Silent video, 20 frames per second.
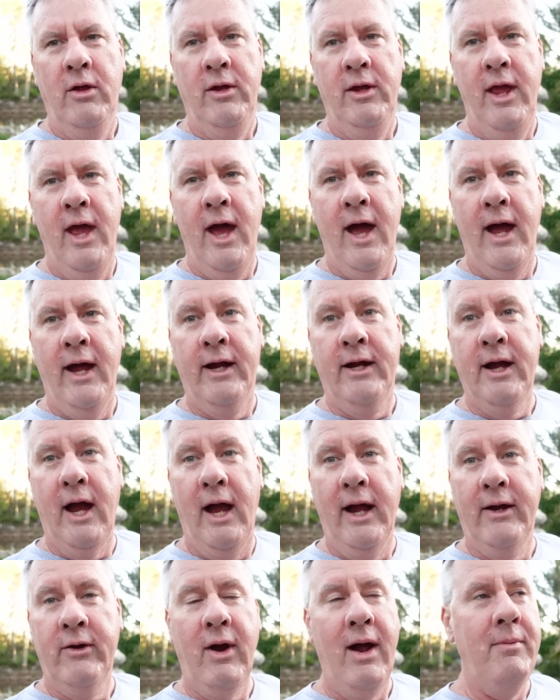Yeah,
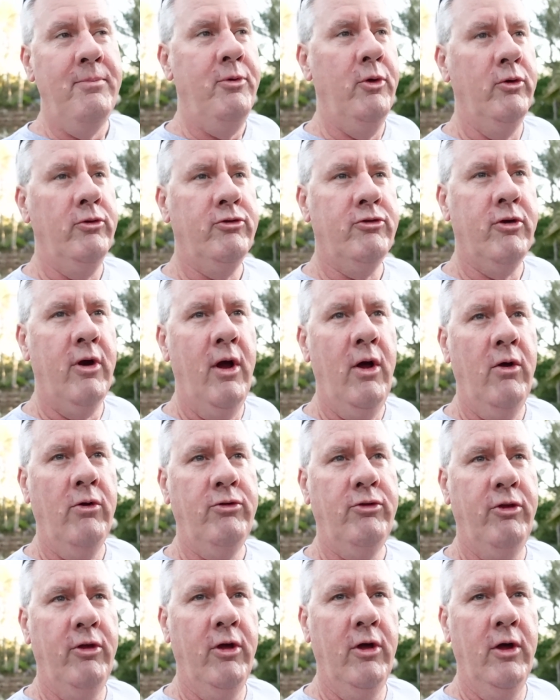I grabbed those
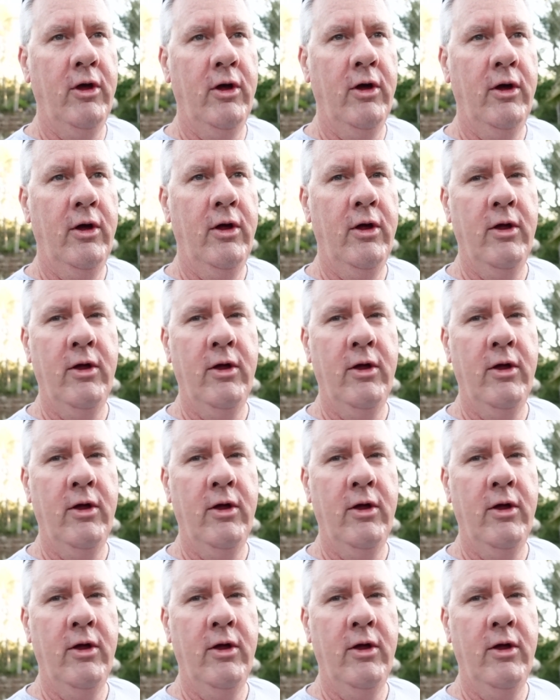trails, the